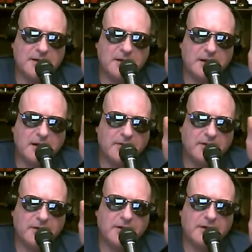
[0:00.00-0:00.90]

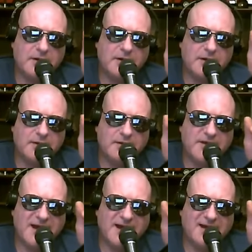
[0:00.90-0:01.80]
other
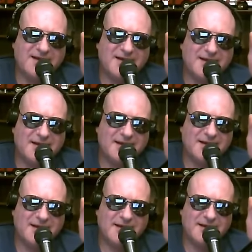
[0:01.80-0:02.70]
than
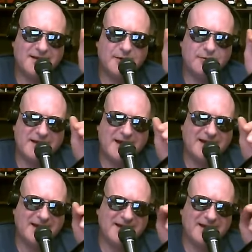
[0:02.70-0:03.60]

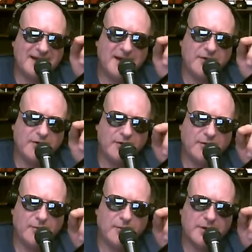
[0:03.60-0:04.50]
creating a
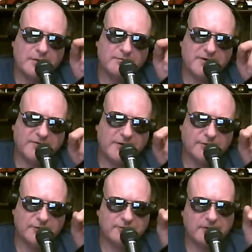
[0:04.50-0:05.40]
new revenue
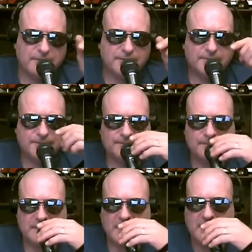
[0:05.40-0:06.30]
stream.
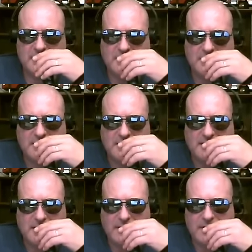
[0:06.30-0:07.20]

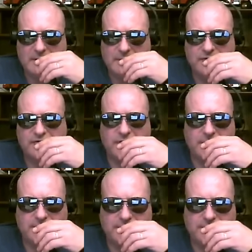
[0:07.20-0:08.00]
Now, here in Michigan,